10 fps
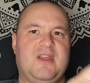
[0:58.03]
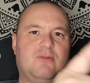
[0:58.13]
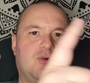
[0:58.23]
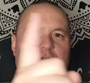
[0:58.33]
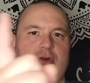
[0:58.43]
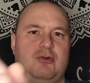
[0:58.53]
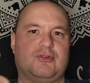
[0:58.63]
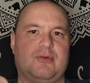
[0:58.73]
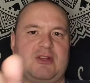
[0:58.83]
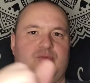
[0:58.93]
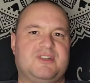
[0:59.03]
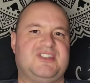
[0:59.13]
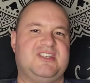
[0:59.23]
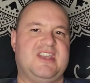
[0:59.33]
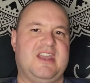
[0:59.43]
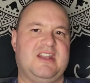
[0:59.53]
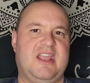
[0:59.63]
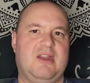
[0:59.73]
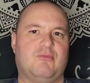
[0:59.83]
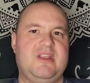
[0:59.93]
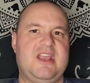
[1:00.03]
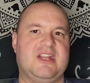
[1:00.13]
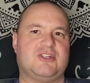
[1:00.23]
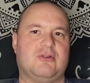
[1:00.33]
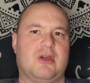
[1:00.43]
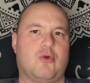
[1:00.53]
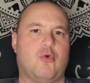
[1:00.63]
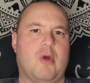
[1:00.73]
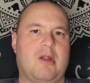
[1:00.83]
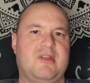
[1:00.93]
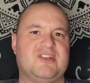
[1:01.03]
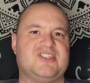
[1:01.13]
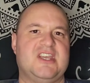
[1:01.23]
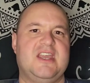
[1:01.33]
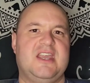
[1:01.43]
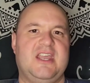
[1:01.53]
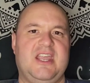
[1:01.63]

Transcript: then will go direct once again and re enter Aquarius